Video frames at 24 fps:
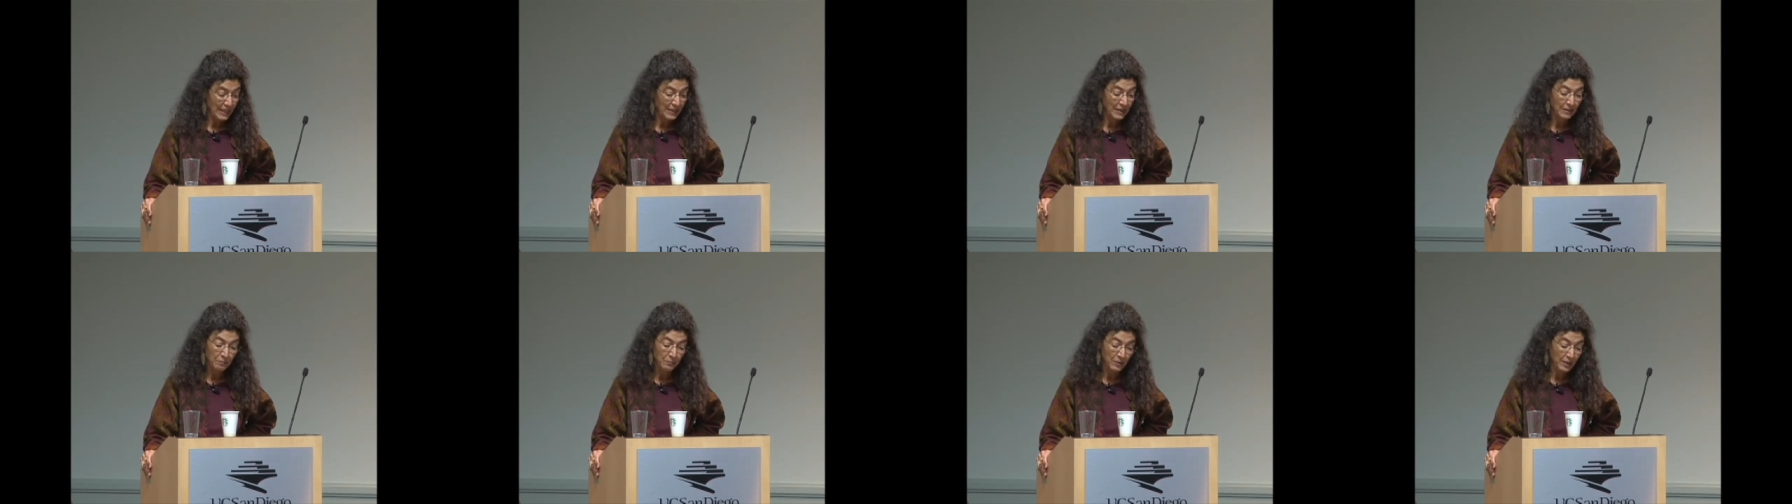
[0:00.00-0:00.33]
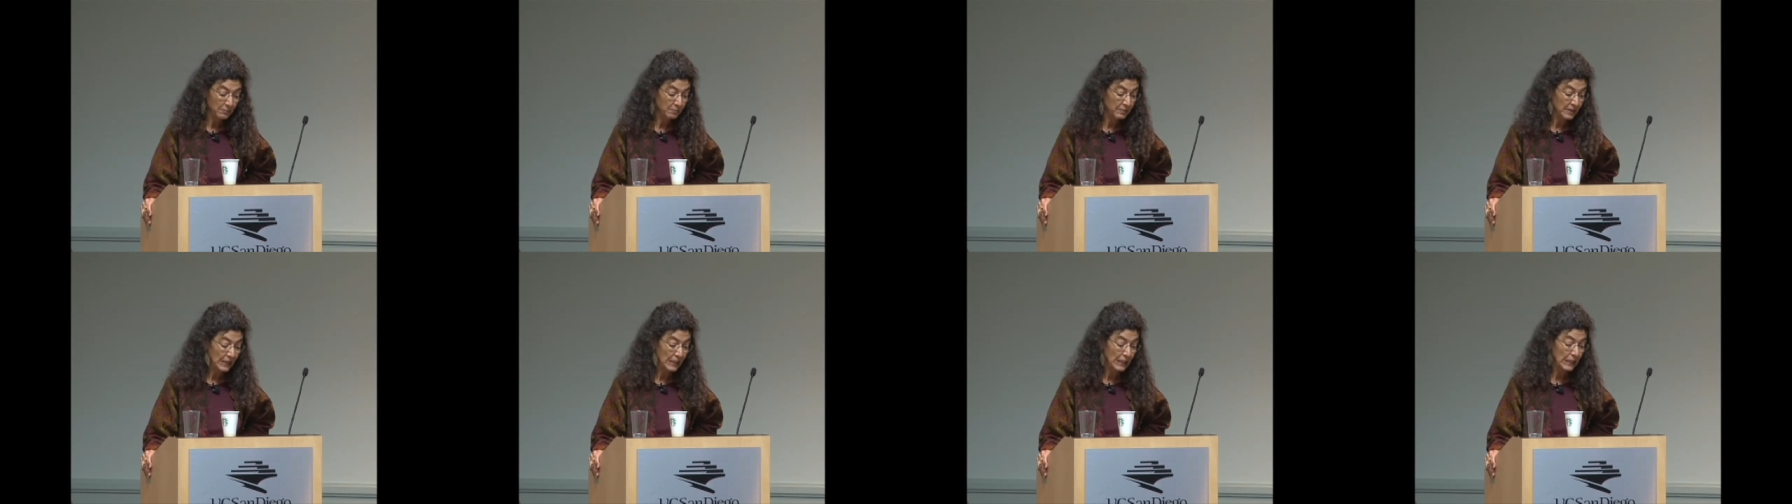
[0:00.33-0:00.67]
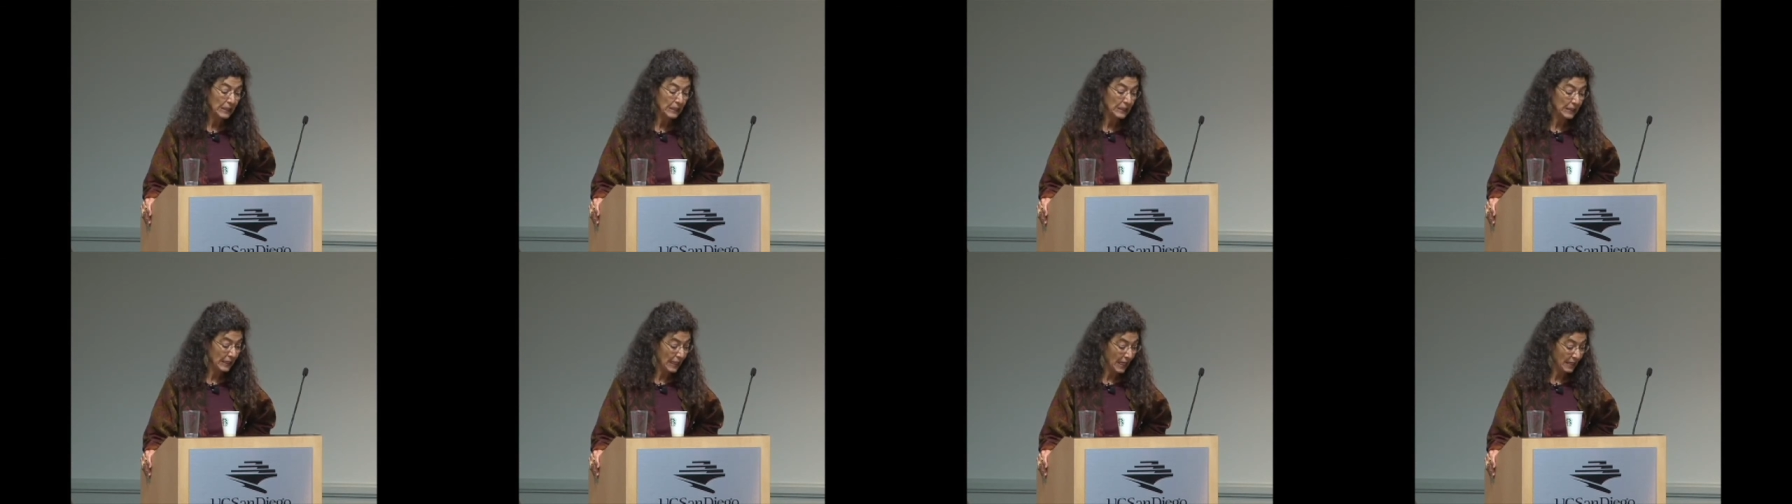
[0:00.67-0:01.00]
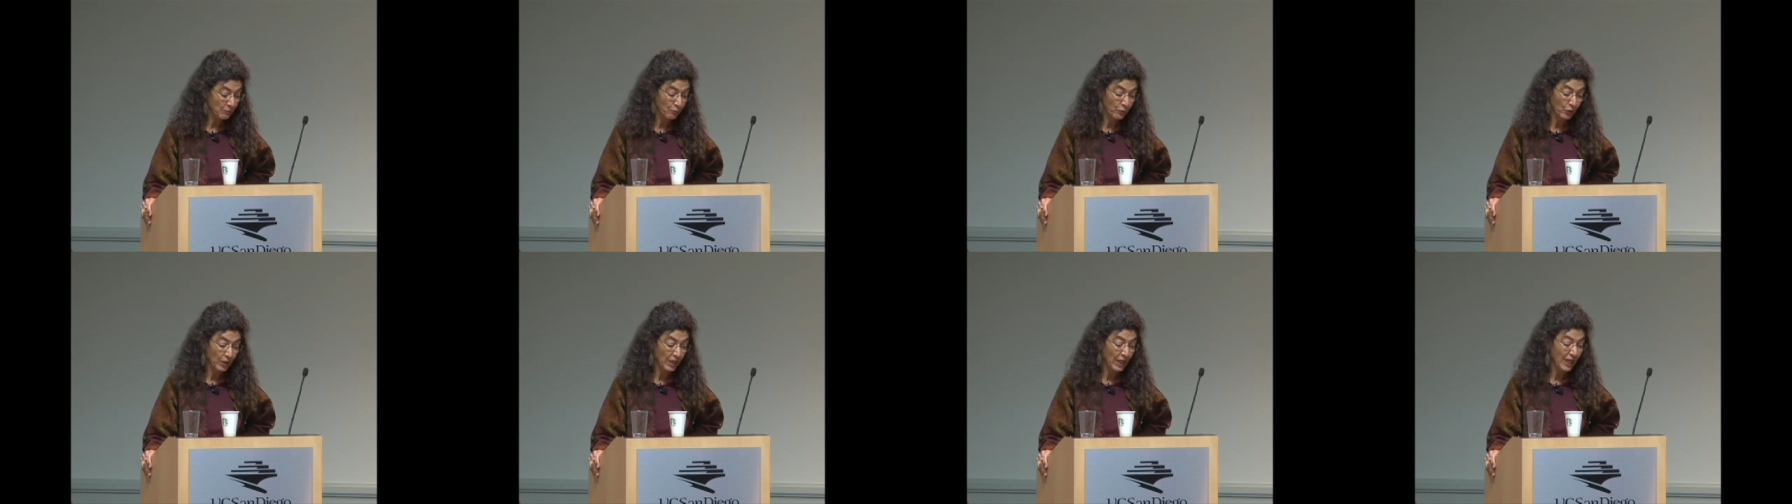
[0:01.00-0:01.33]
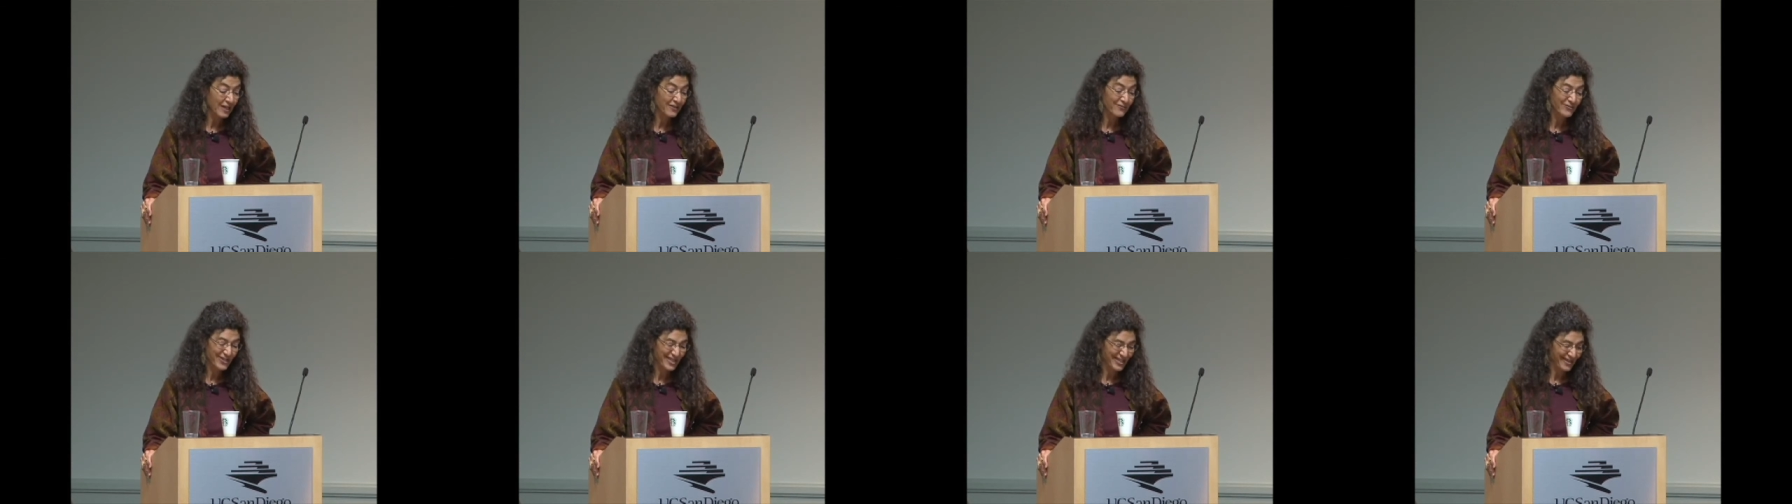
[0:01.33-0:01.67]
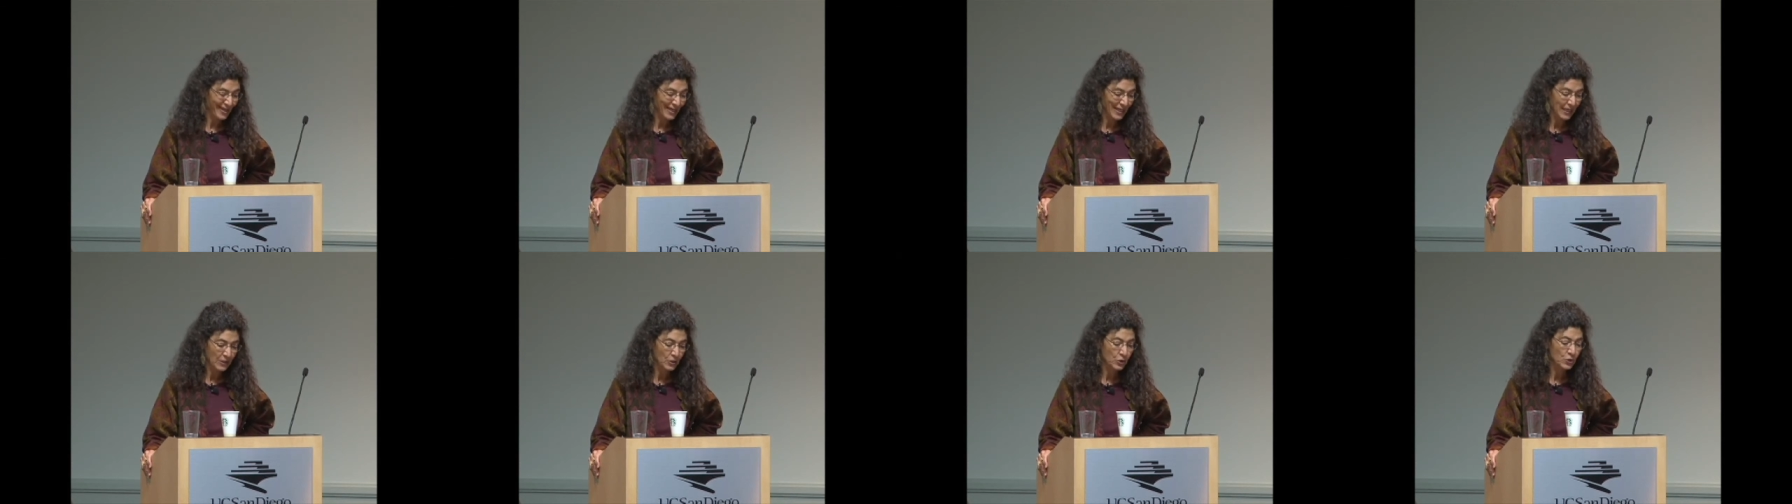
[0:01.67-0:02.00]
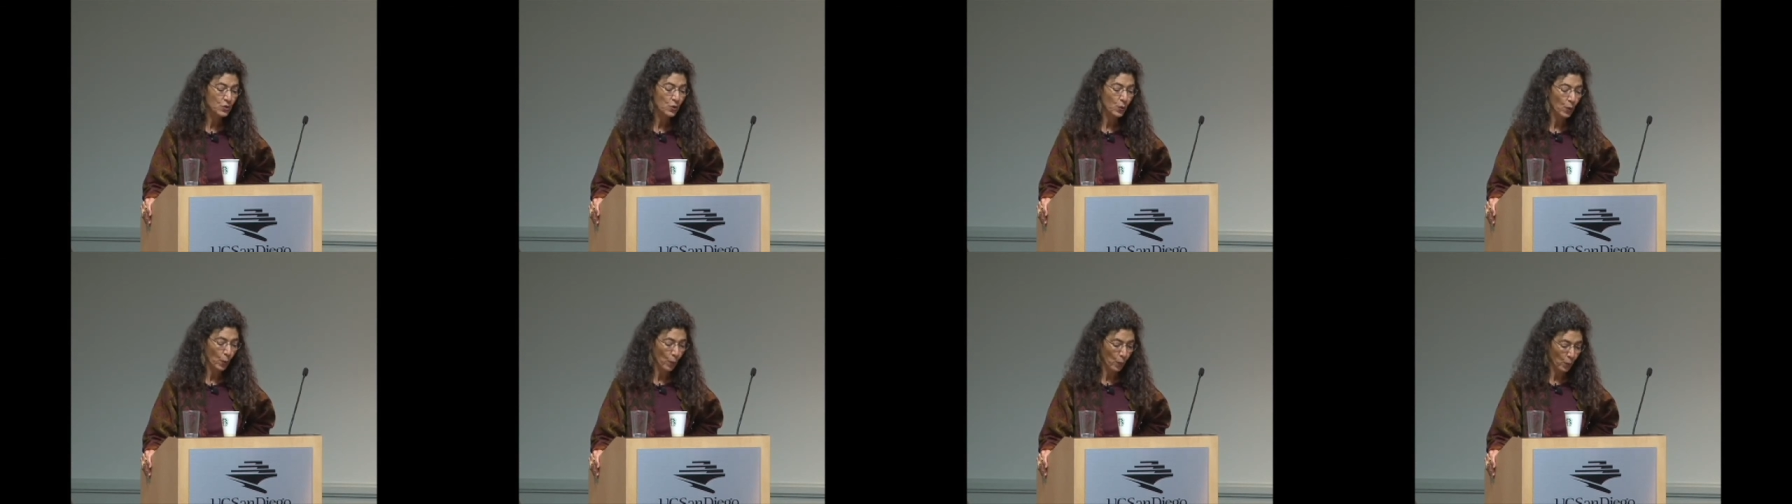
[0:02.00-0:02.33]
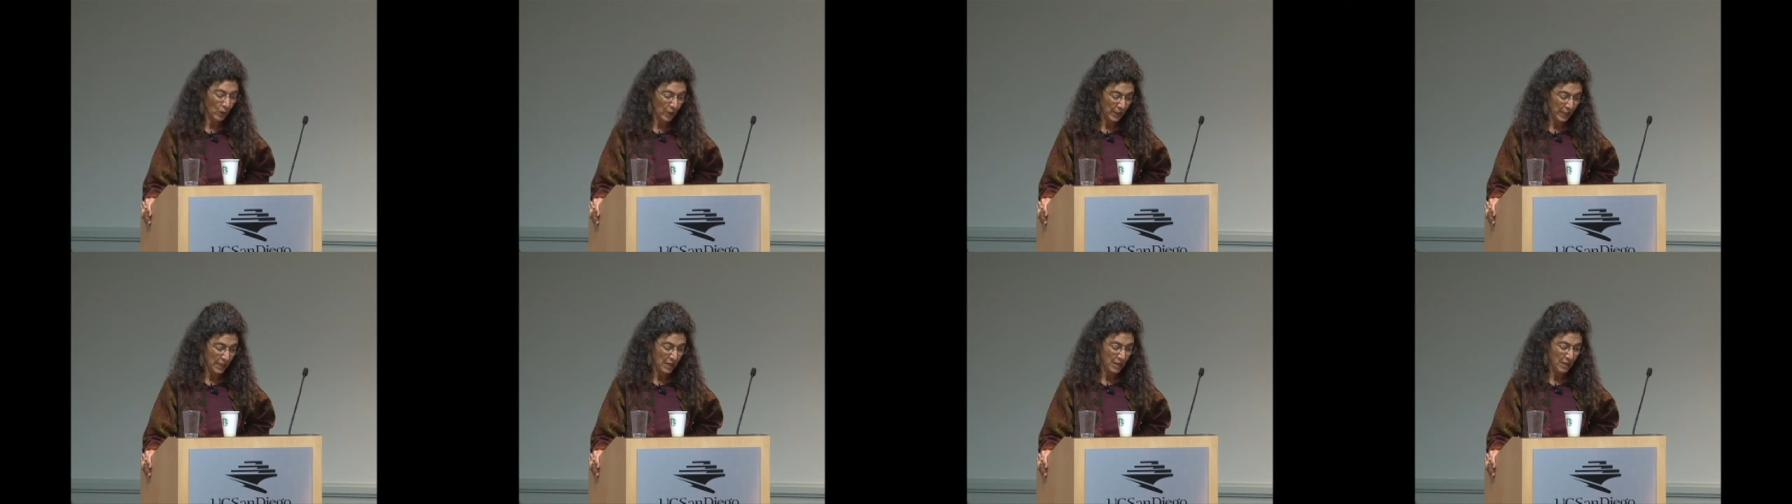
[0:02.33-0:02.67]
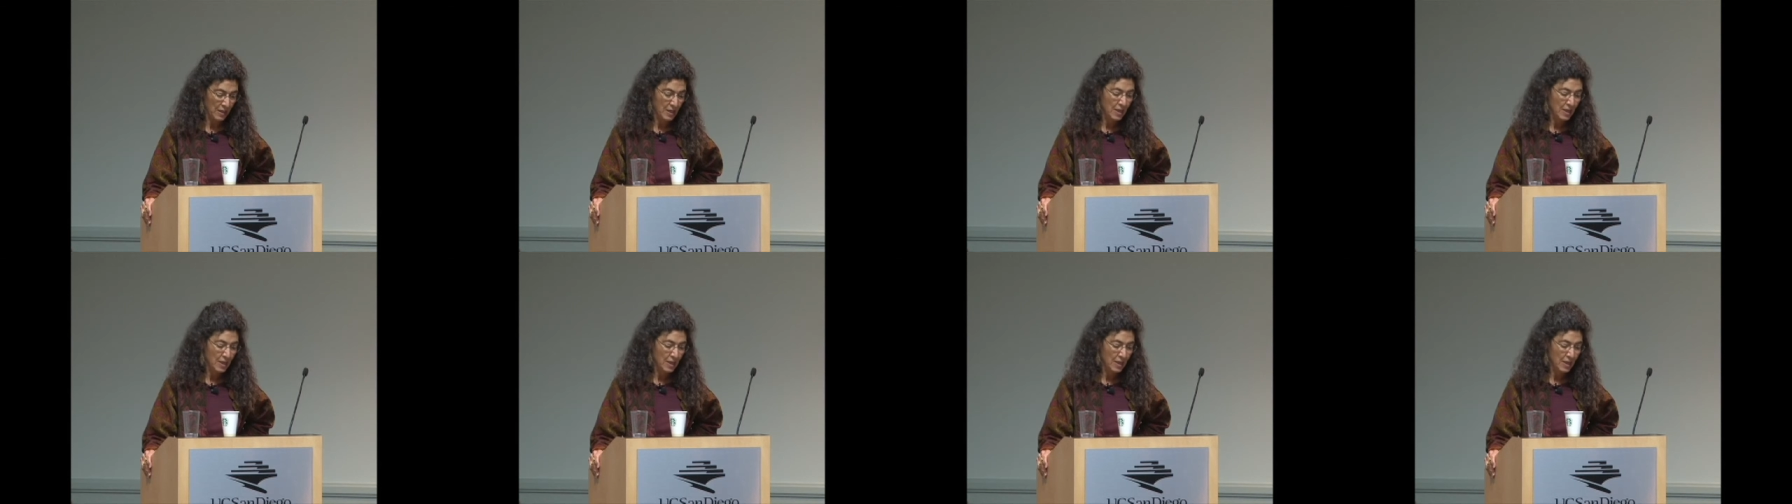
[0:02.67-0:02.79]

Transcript: in the Public Library of Science 1.